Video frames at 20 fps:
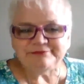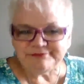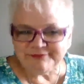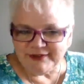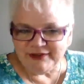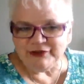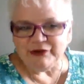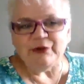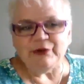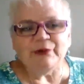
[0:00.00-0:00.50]

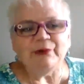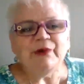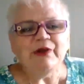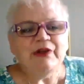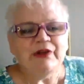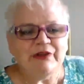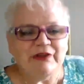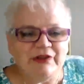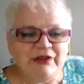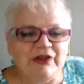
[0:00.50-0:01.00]
you know,
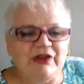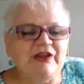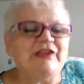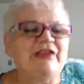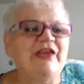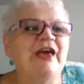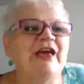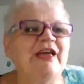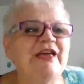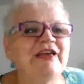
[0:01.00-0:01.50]

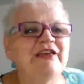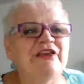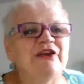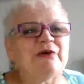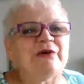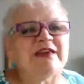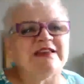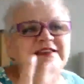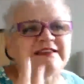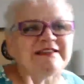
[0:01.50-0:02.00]

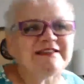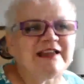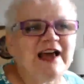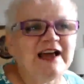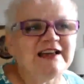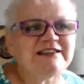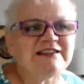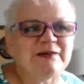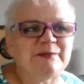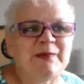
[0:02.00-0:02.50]
you can
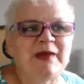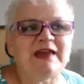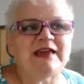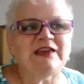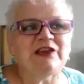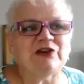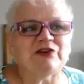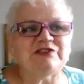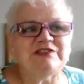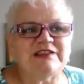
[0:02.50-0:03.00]
decide to
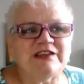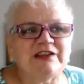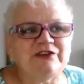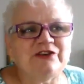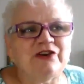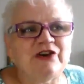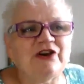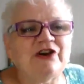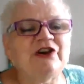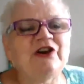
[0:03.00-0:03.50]
make your
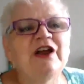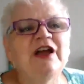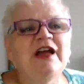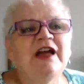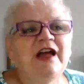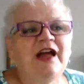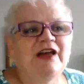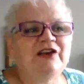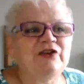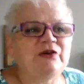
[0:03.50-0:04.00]
dinner
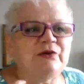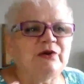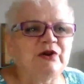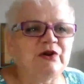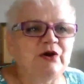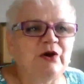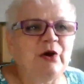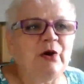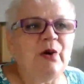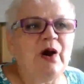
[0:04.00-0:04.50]
and you
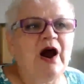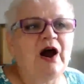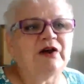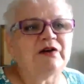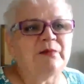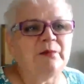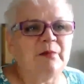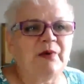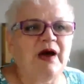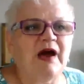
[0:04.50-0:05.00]
can go
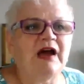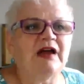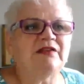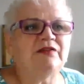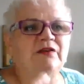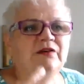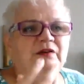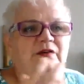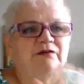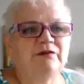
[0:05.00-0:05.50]
out and buy
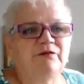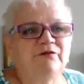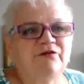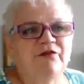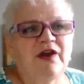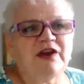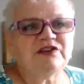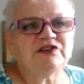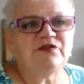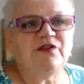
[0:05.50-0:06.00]
the
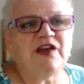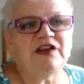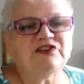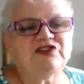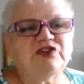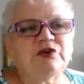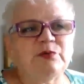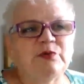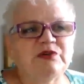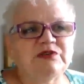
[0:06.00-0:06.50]
fresh
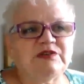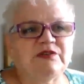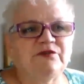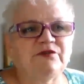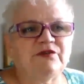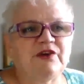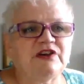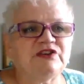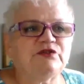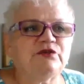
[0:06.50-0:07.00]
vegetables and
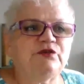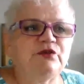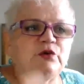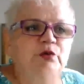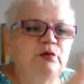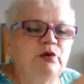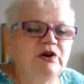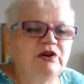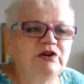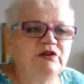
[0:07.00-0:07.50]
fresh
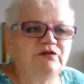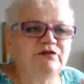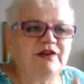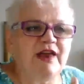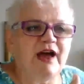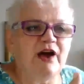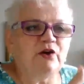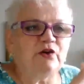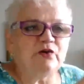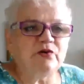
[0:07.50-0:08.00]
fruit. Well, you've
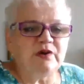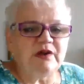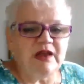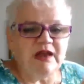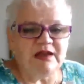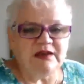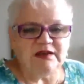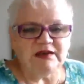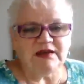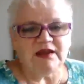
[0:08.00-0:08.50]
now
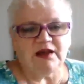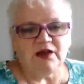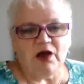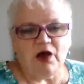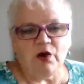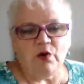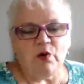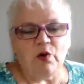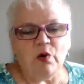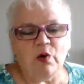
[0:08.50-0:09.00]
created a,
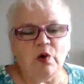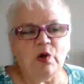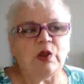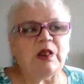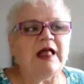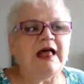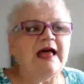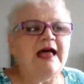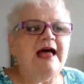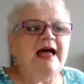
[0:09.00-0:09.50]
a
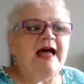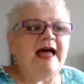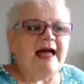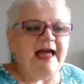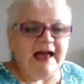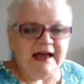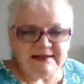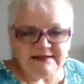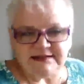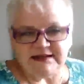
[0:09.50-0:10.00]
whole
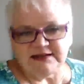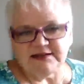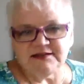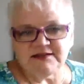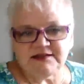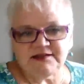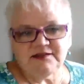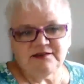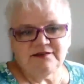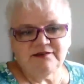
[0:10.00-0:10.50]

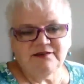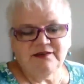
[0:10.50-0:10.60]
essence